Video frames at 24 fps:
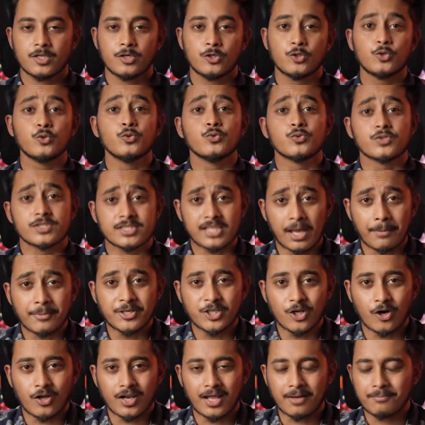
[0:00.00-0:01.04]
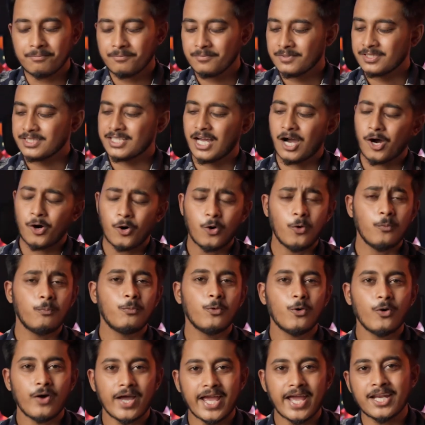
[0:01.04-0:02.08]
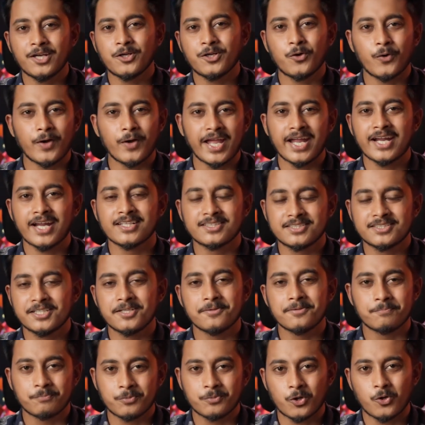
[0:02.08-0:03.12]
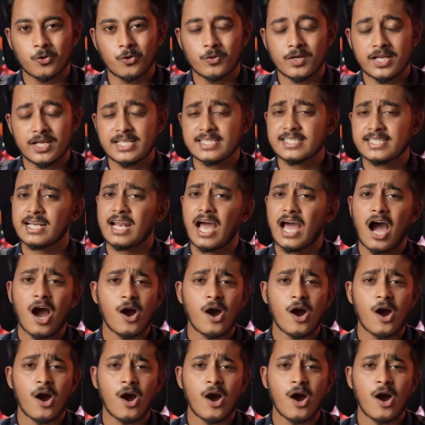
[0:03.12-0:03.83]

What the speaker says: To sum it all up, the Oppo Enco Air 3 Pro is an